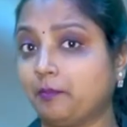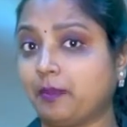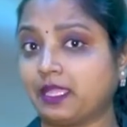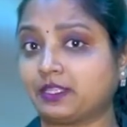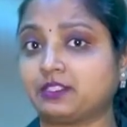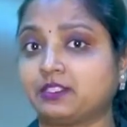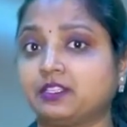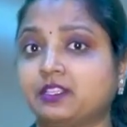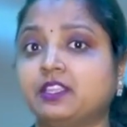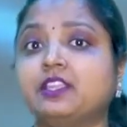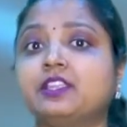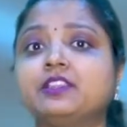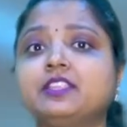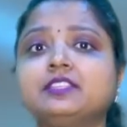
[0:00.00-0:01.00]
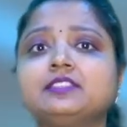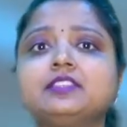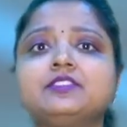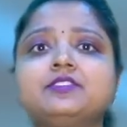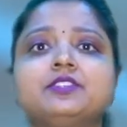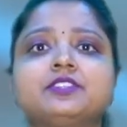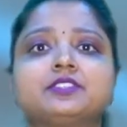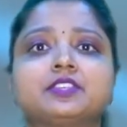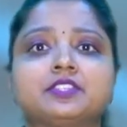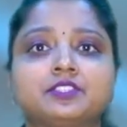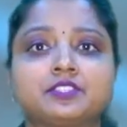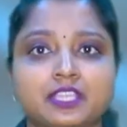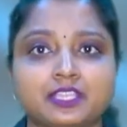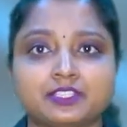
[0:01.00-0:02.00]
But recent research
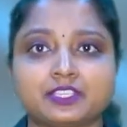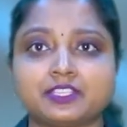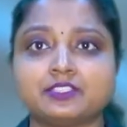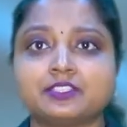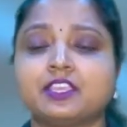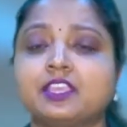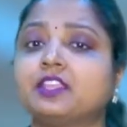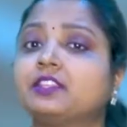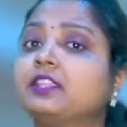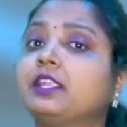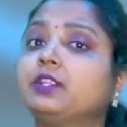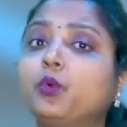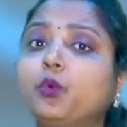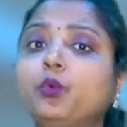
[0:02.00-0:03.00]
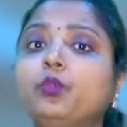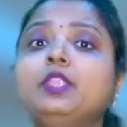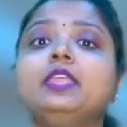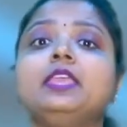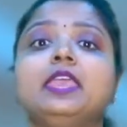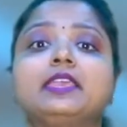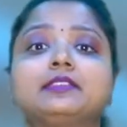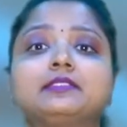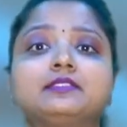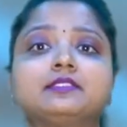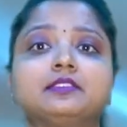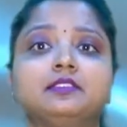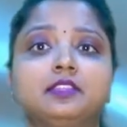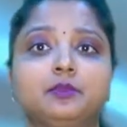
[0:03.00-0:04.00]
suggests that only
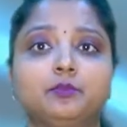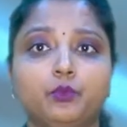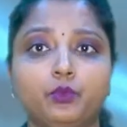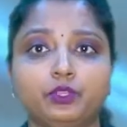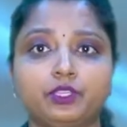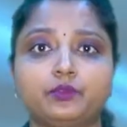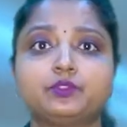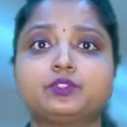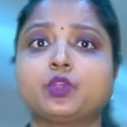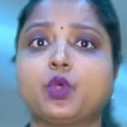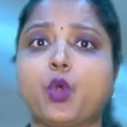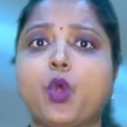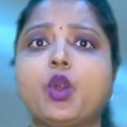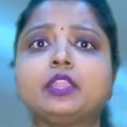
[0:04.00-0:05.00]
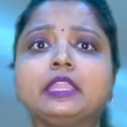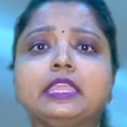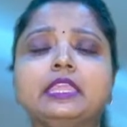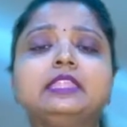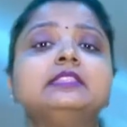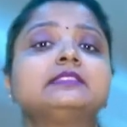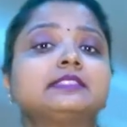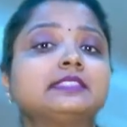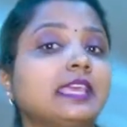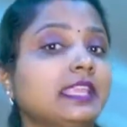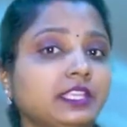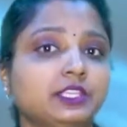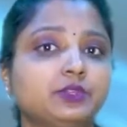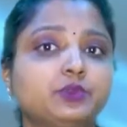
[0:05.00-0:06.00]
external motives or
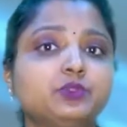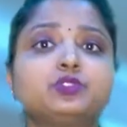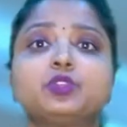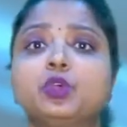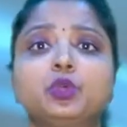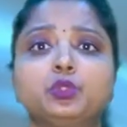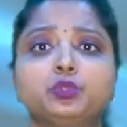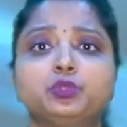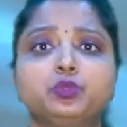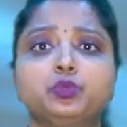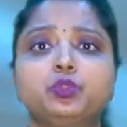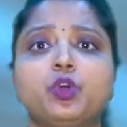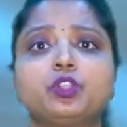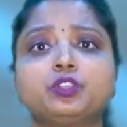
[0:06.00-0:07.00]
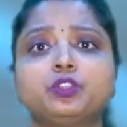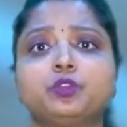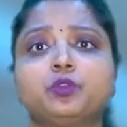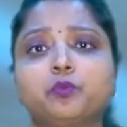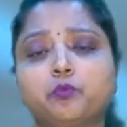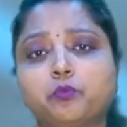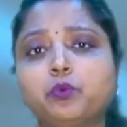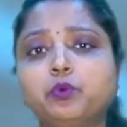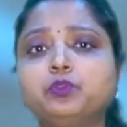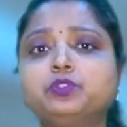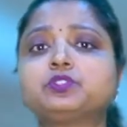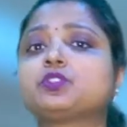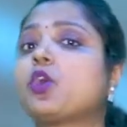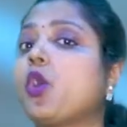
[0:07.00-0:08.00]
incentives do not
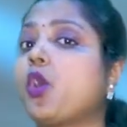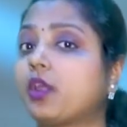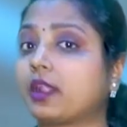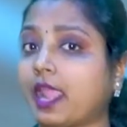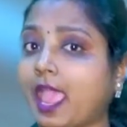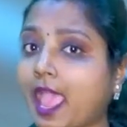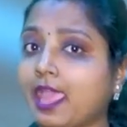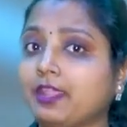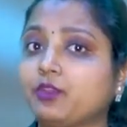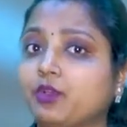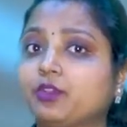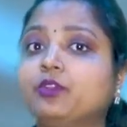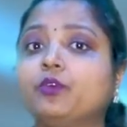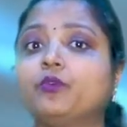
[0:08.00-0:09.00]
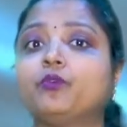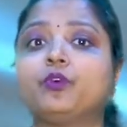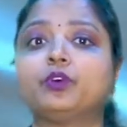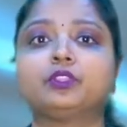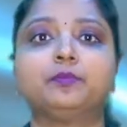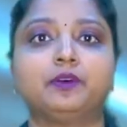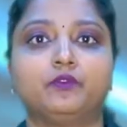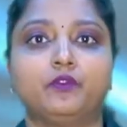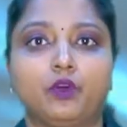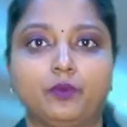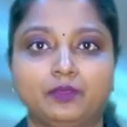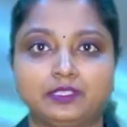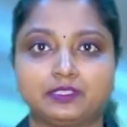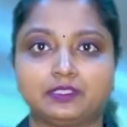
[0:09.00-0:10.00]
boost or add on for the
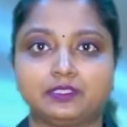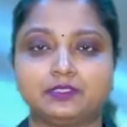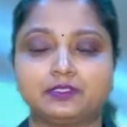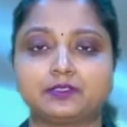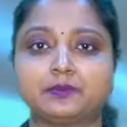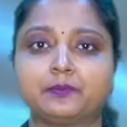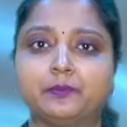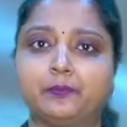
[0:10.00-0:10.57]
performances.